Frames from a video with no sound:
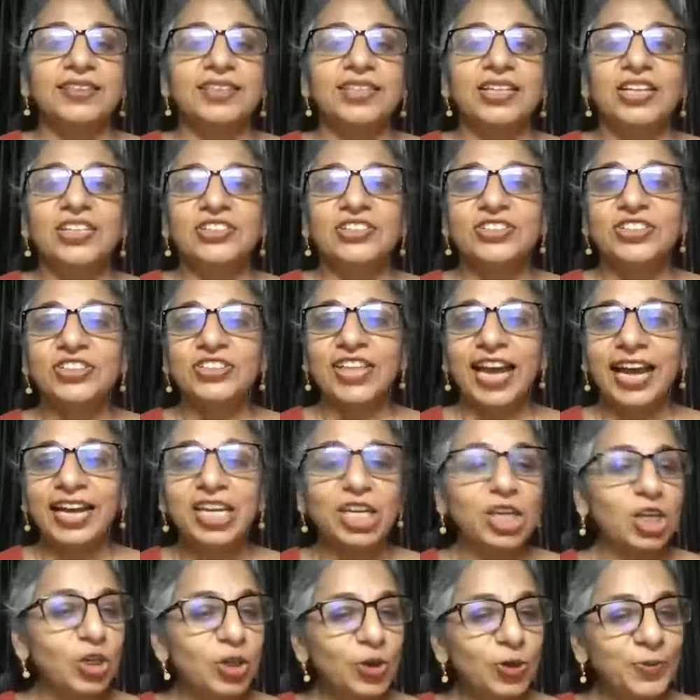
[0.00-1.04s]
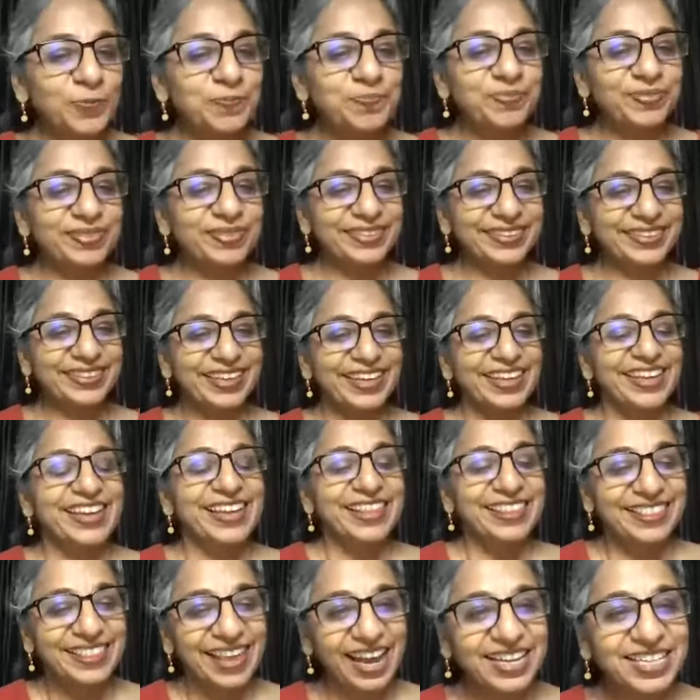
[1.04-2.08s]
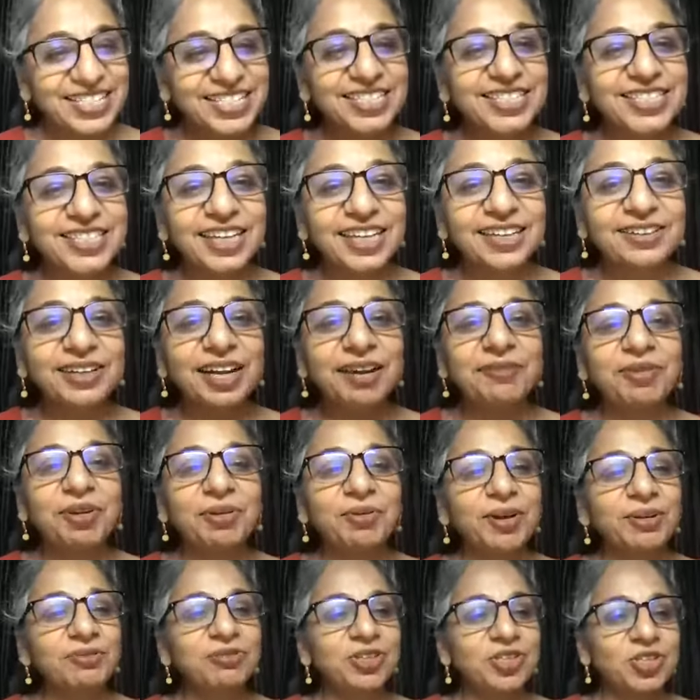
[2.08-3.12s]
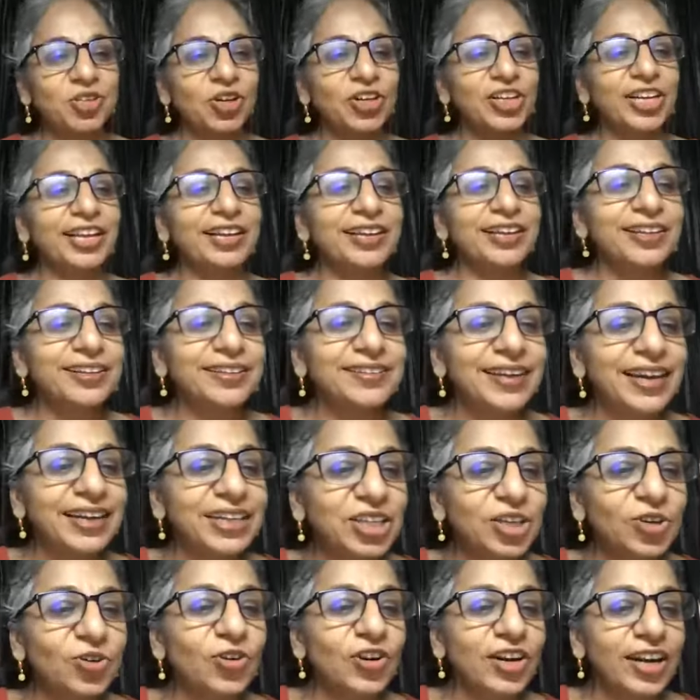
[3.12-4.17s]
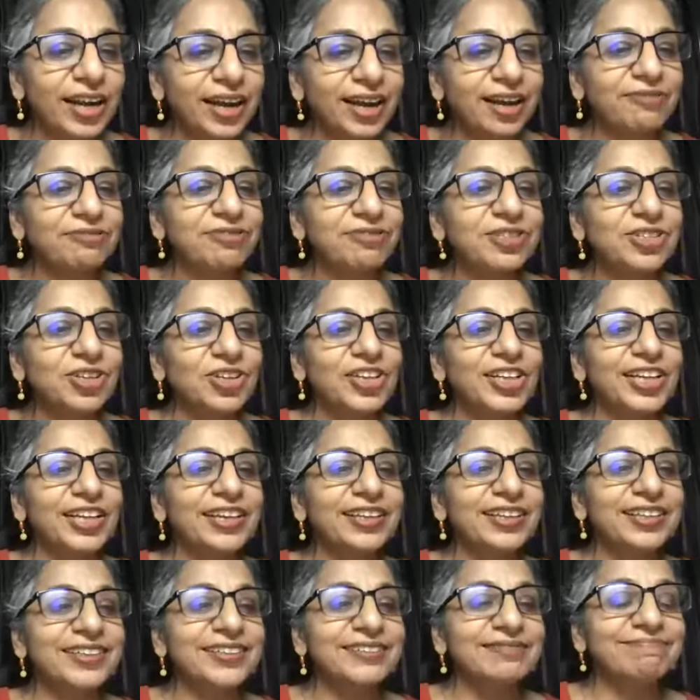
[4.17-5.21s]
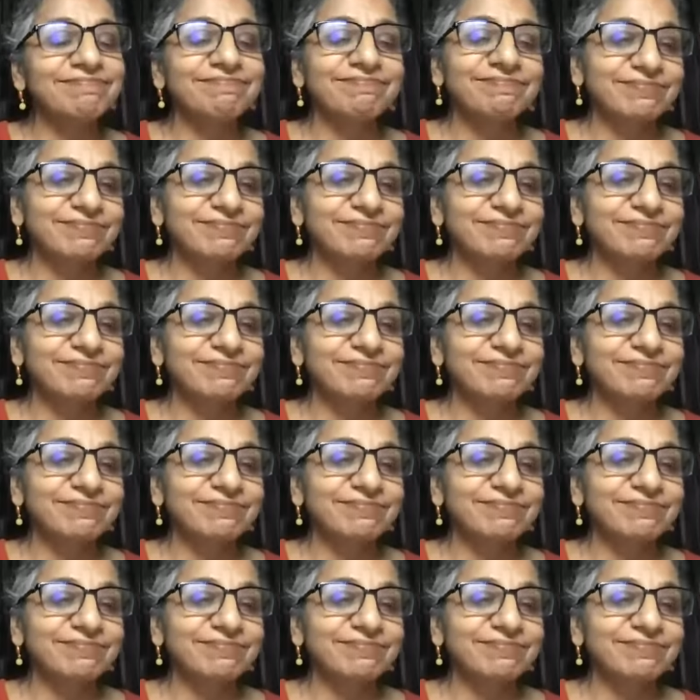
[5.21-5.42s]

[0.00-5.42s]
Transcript: So thank you. Thanks a ton, everyone, for joining in. Thank you, Claire, for joining in.